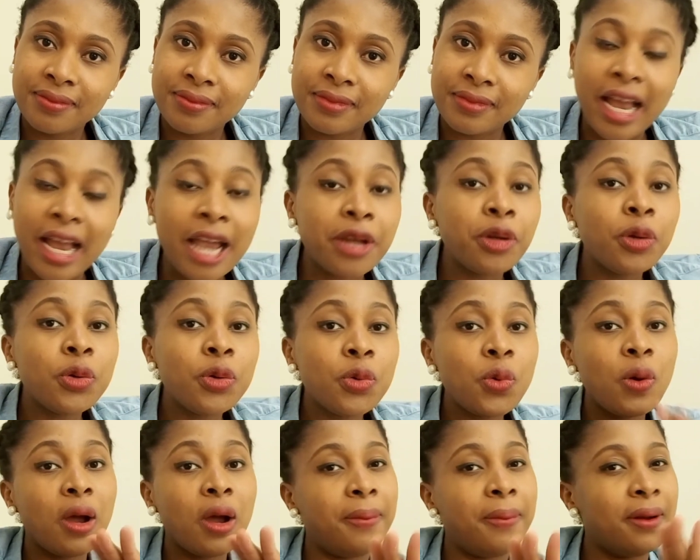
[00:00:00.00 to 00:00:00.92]
I don't
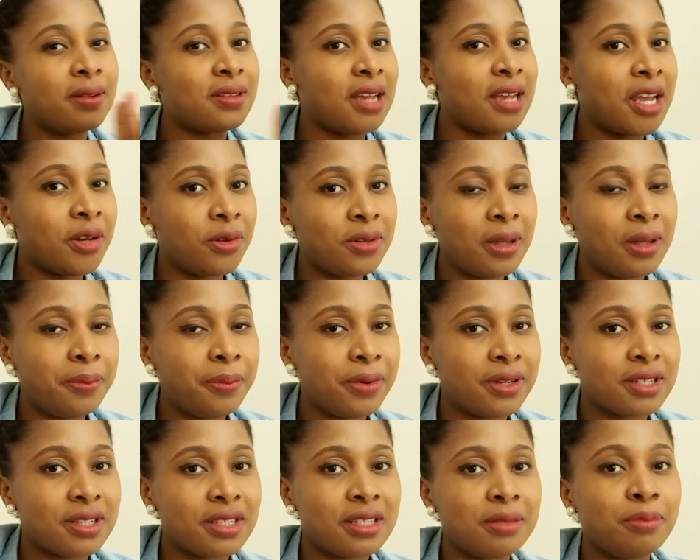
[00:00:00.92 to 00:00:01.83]
know about another
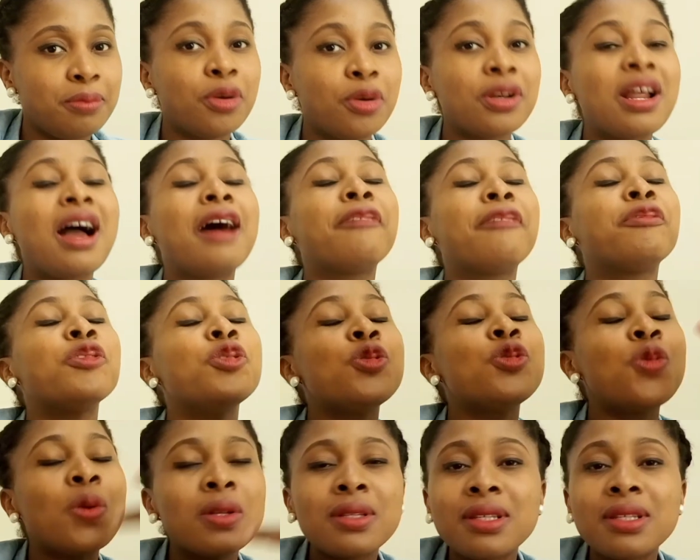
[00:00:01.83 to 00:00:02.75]
person, but I've
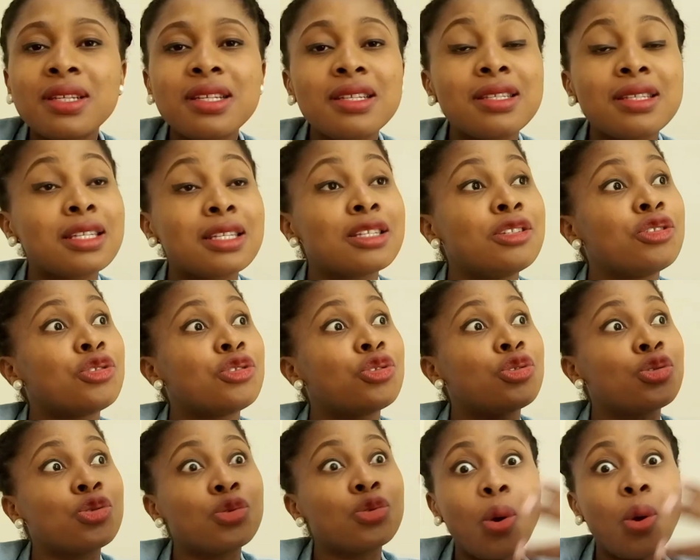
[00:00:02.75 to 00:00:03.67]
noticed,
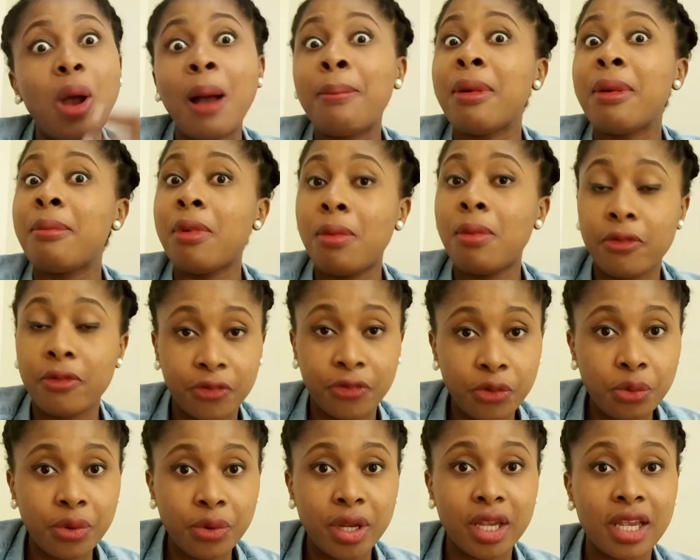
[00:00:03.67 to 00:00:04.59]
I'm a mom of
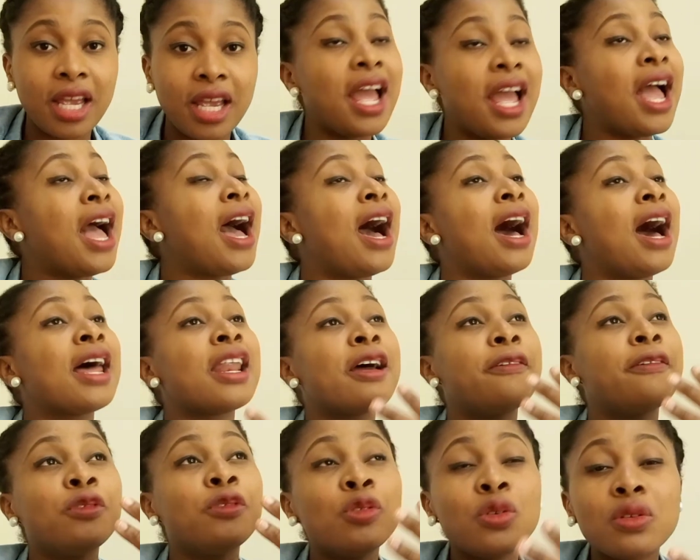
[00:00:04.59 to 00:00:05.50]
three, and
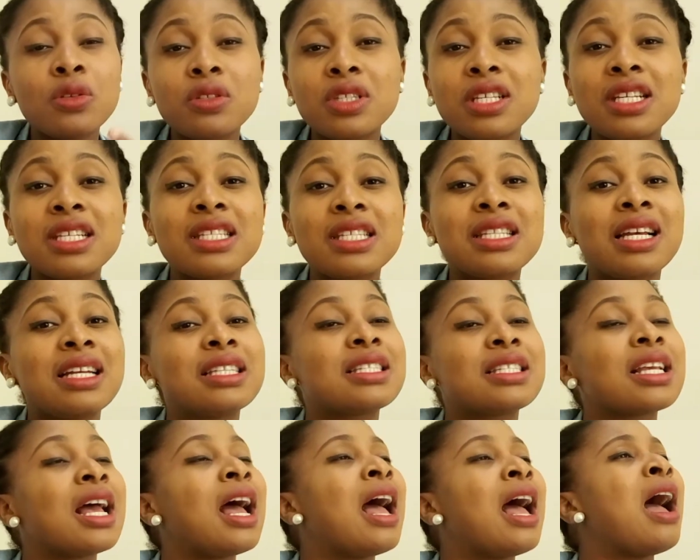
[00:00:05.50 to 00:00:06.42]
I've noticed that
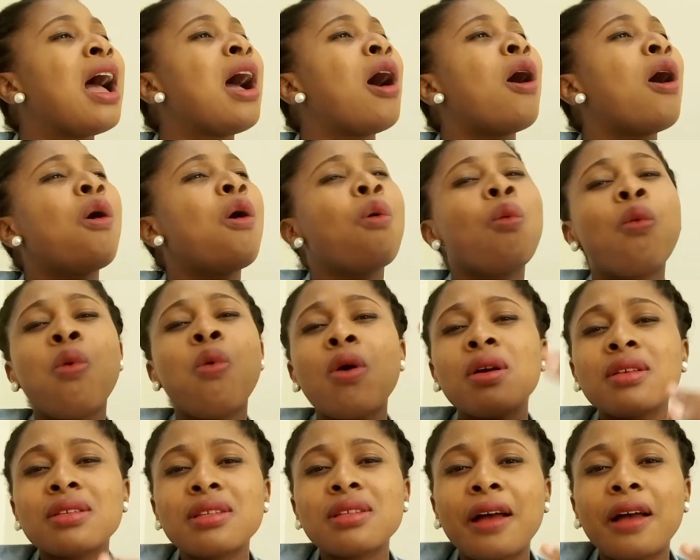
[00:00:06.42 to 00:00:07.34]

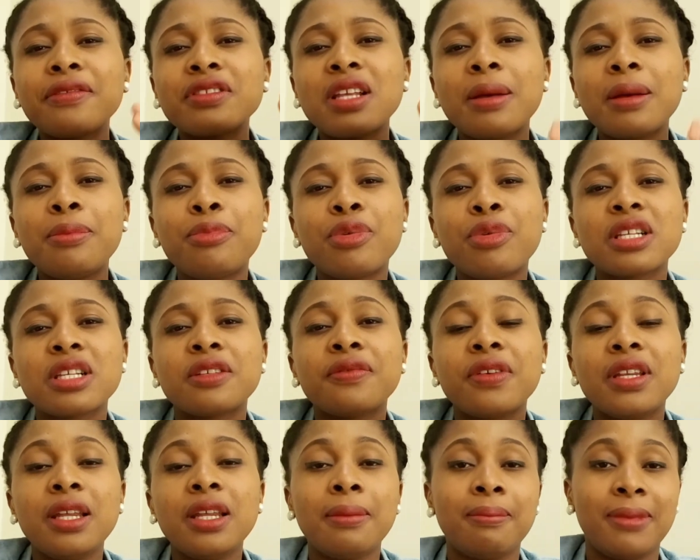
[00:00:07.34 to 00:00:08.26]
once after
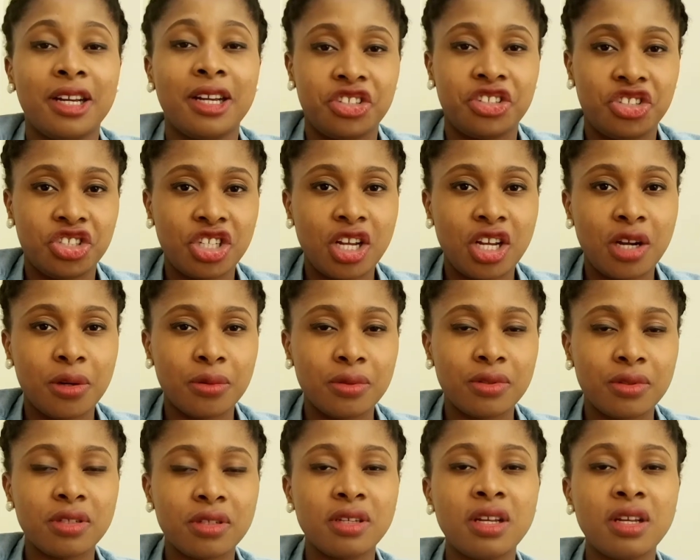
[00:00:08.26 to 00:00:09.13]
breastfeeding my child,